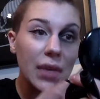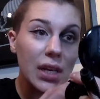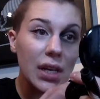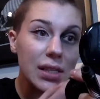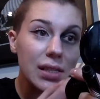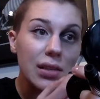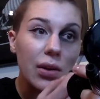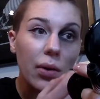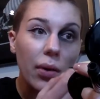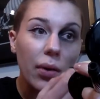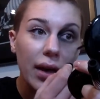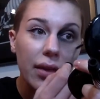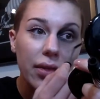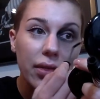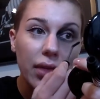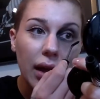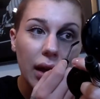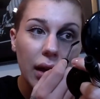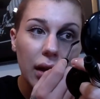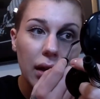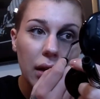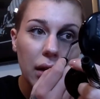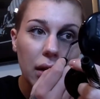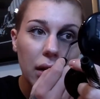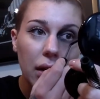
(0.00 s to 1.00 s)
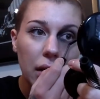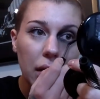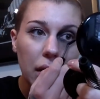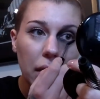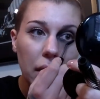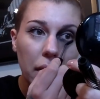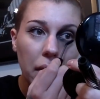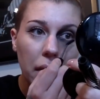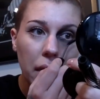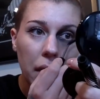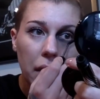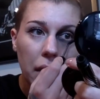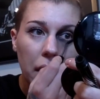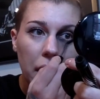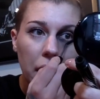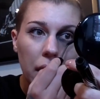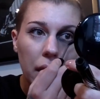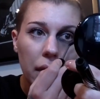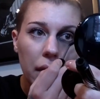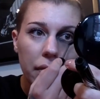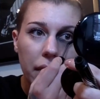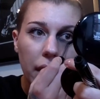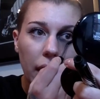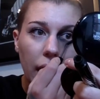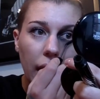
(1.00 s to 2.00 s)
So I think, the
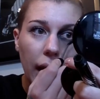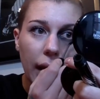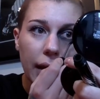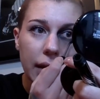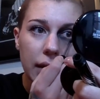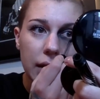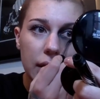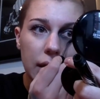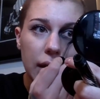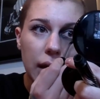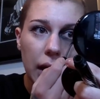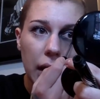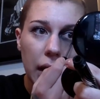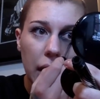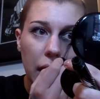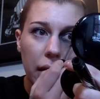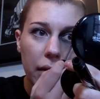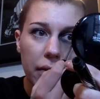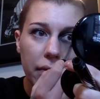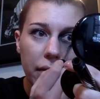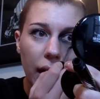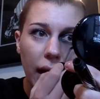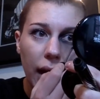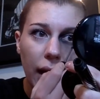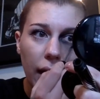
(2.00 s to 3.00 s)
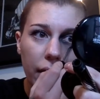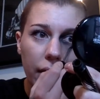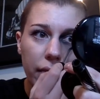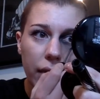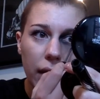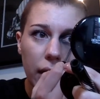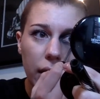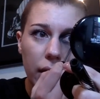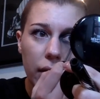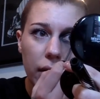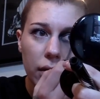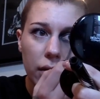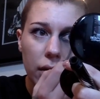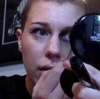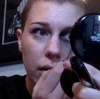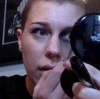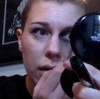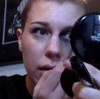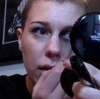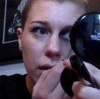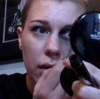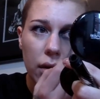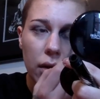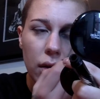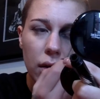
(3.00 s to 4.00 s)
idea of having
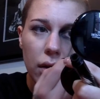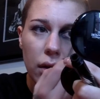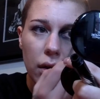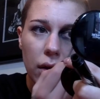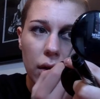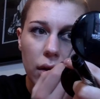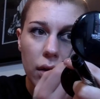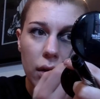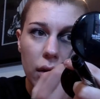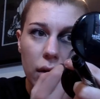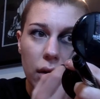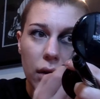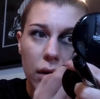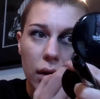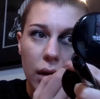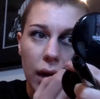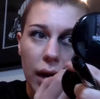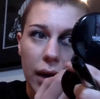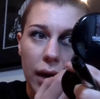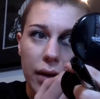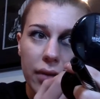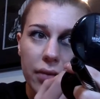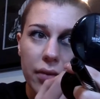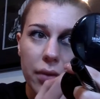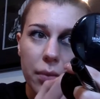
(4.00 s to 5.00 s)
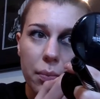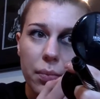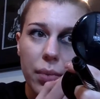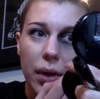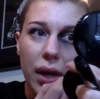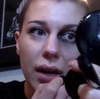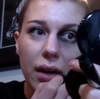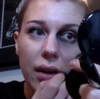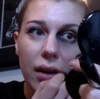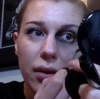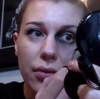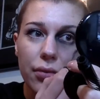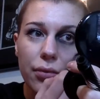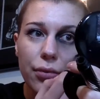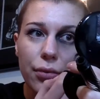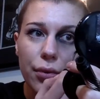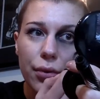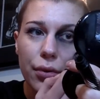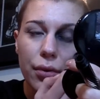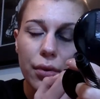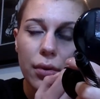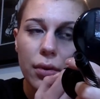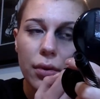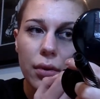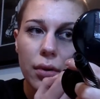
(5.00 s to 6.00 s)
kind of a bit of
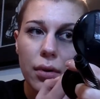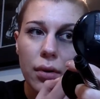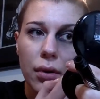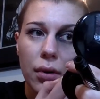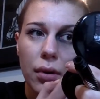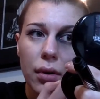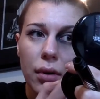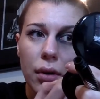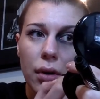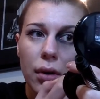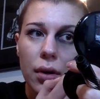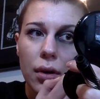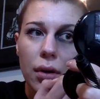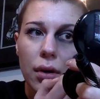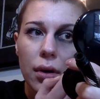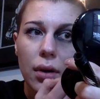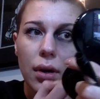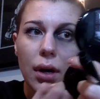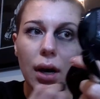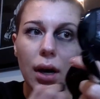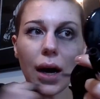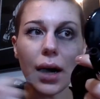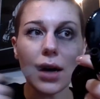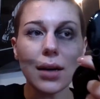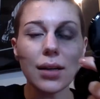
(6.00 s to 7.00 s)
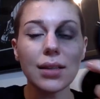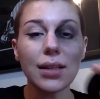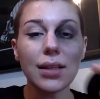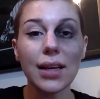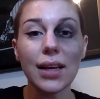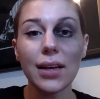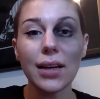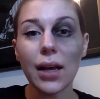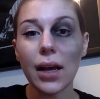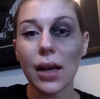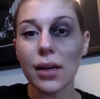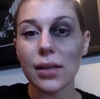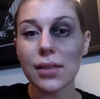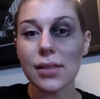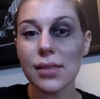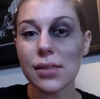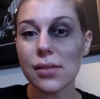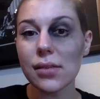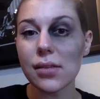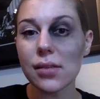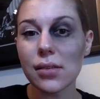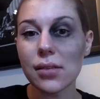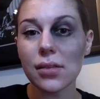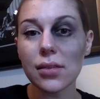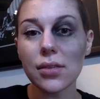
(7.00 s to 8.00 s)

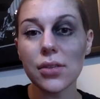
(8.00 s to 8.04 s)
ugliness